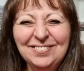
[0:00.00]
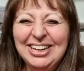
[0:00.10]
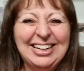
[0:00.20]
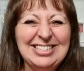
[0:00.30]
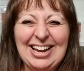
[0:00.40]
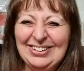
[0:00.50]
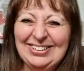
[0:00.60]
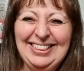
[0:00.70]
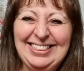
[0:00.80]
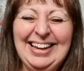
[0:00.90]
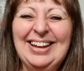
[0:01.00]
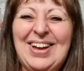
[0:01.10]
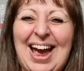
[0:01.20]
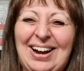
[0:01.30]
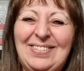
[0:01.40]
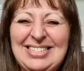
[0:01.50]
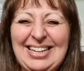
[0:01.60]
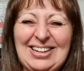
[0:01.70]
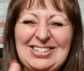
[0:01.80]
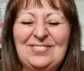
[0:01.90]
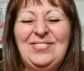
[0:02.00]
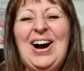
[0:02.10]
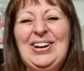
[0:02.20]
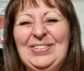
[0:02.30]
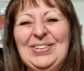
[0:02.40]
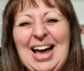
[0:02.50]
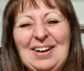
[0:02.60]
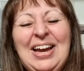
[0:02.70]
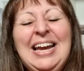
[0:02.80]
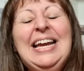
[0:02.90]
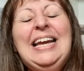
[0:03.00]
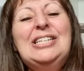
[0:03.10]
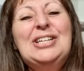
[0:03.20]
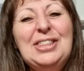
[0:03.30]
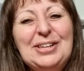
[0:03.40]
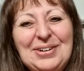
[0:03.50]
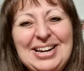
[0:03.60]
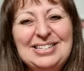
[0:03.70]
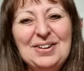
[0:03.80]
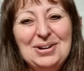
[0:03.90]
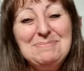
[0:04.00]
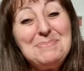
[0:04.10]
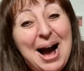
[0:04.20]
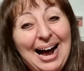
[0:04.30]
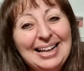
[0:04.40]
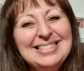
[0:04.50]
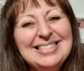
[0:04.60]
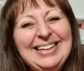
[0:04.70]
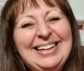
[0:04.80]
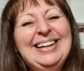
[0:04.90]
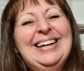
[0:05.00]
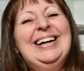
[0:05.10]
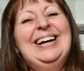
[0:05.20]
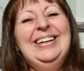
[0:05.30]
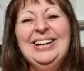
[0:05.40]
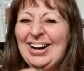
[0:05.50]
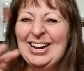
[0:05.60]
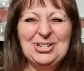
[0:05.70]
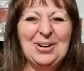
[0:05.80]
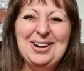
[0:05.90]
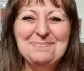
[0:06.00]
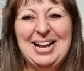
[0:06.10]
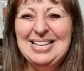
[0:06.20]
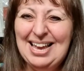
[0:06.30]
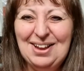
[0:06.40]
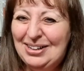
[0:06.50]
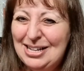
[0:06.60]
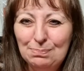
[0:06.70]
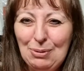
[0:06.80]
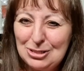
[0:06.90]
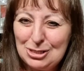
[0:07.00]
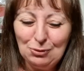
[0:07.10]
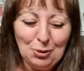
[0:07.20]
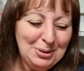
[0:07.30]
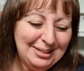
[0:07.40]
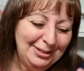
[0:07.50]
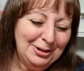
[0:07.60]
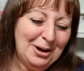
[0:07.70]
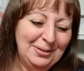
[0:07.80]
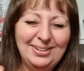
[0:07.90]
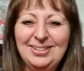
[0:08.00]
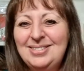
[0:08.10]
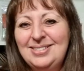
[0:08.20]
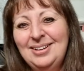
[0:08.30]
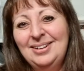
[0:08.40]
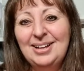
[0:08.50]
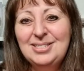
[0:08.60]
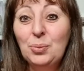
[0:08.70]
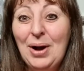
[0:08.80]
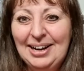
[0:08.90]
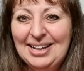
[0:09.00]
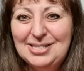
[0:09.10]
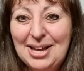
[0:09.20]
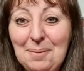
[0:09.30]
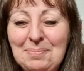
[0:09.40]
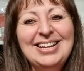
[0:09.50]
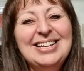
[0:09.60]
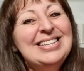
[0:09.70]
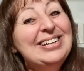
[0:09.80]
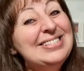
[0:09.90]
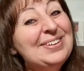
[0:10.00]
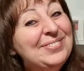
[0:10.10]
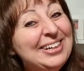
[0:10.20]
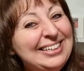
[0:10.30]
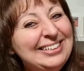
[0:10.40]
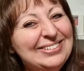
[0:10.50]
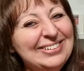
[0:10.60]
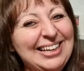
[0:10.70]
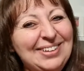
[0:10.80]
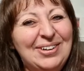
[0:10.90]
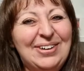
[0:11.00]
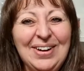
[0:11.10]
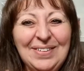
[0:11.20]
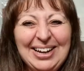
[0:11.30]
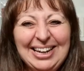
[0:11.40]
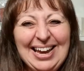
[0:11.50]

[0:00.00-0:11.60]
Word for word: Because I couldn't think of how I was going to divide it all up into three different parts. I try to be as even as possible, but you know, it's That's the way it is, yeah? So guys, I'm not going to talk anymore. We're